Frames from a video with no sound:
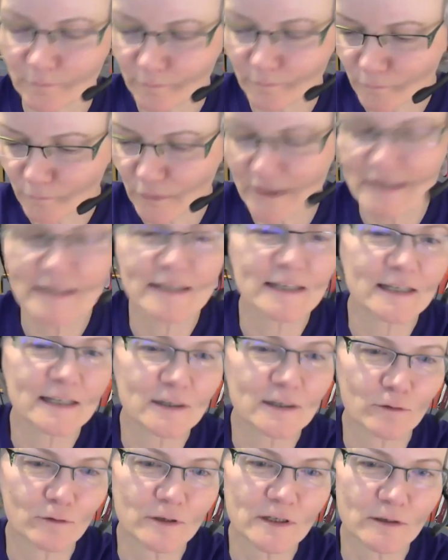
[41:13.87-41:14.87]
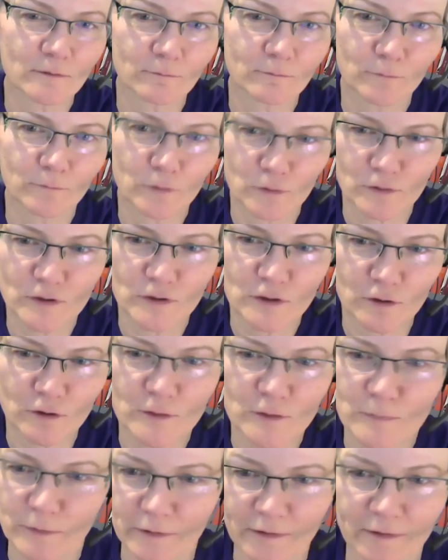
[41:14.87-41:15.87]
presses the
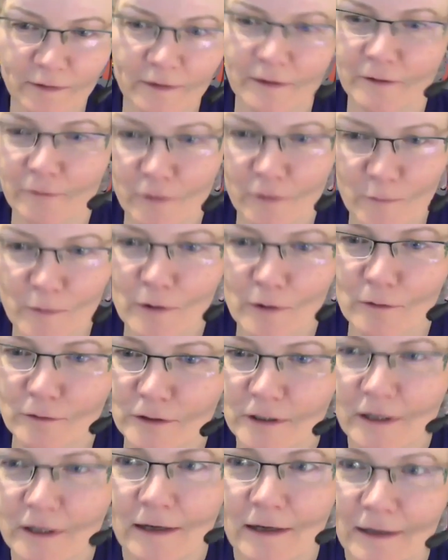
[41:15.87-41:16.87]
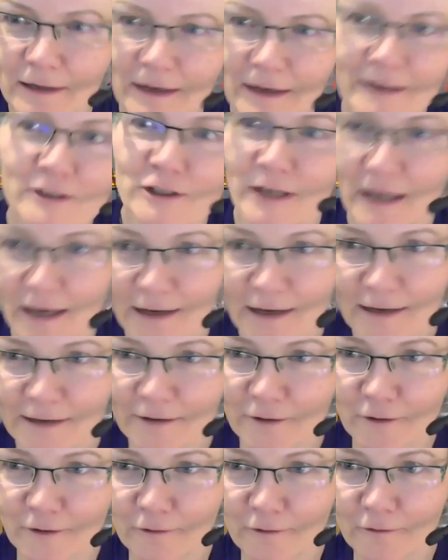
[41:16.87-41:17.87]
source button on her remote and she can't get
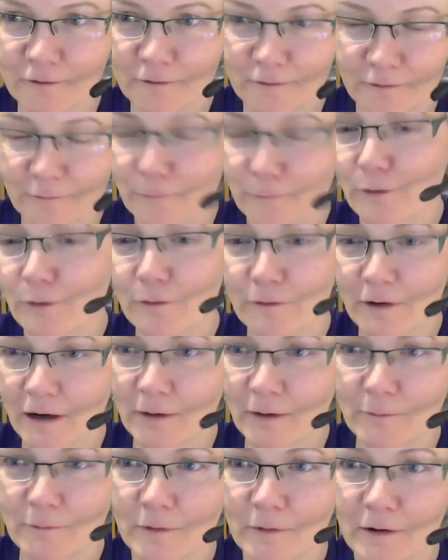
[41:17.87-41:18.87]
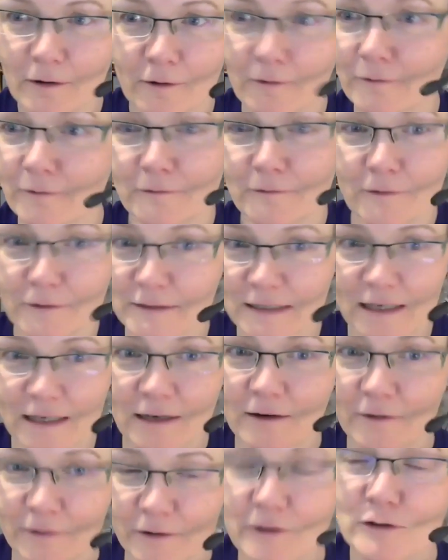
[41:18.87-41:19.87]
her program, her
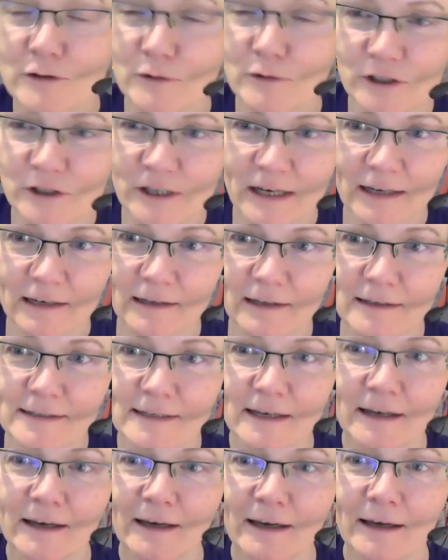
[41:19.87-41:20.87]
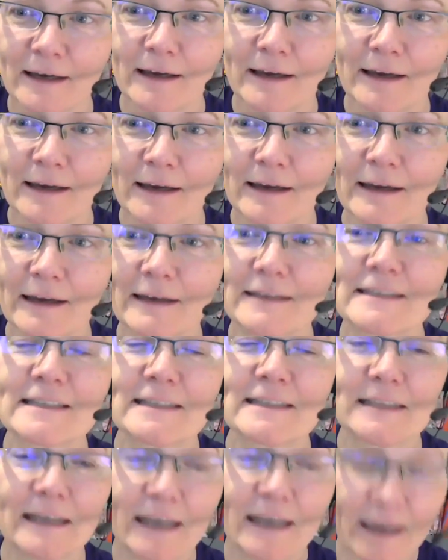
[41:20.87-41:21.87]
usual channels,
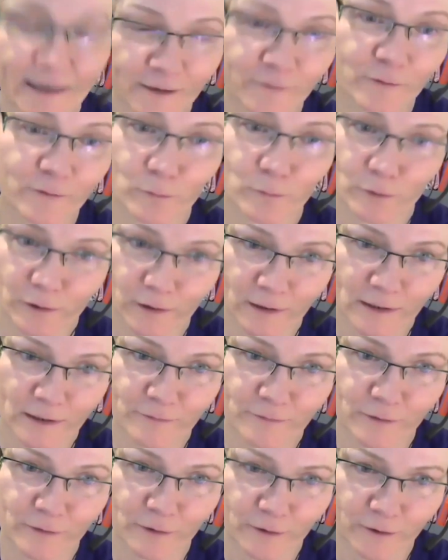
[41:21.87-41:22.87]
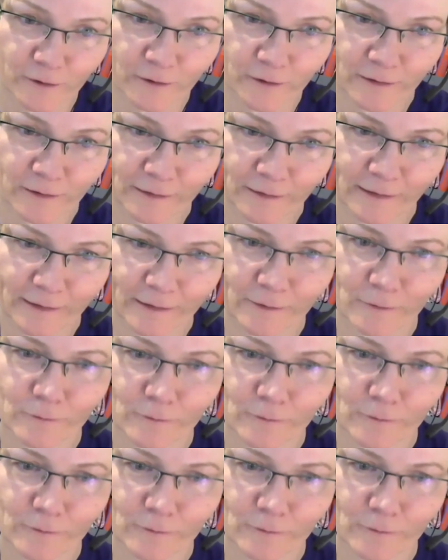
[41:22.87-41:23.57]
it's the end of the world for her, you know.